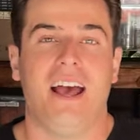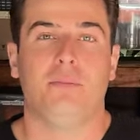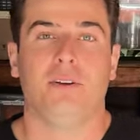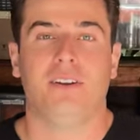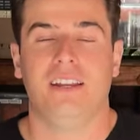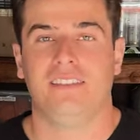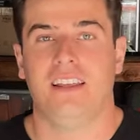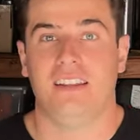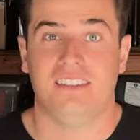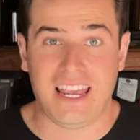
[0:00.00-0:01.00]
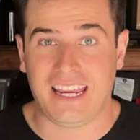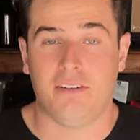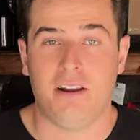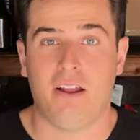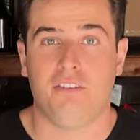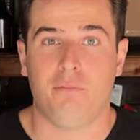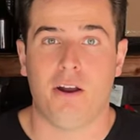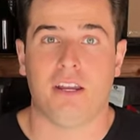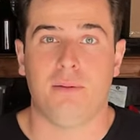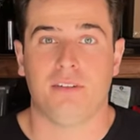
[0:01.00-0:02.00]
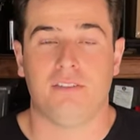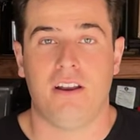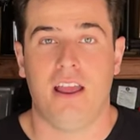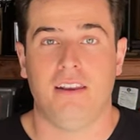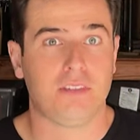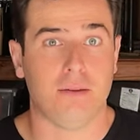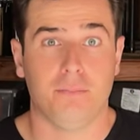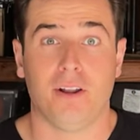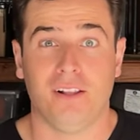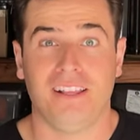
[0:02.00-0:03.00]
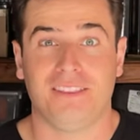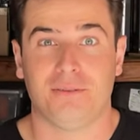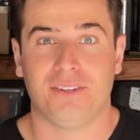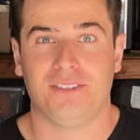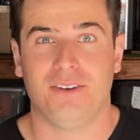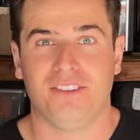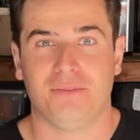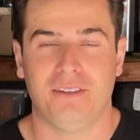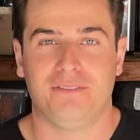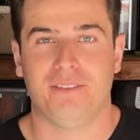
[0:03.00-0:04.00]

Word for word: elbow grease and a second round of Bar Keeper's Friend, but I'll let the results speak for